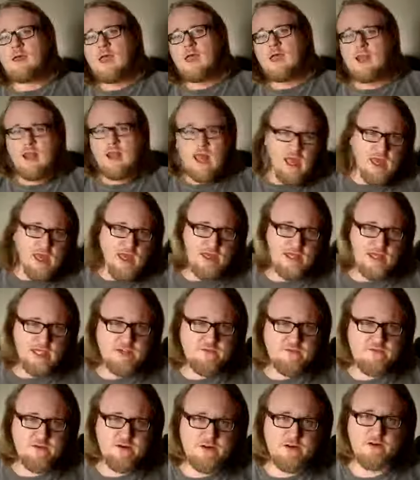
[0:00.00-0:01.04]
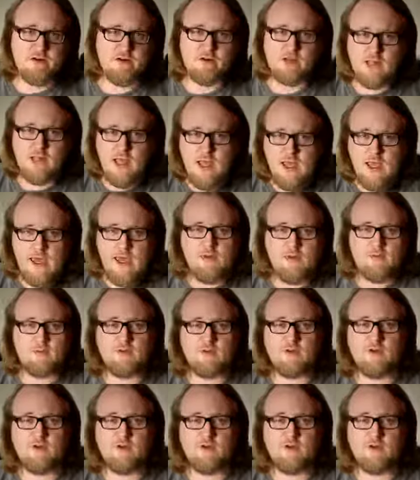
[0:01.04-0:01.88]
And as for your lame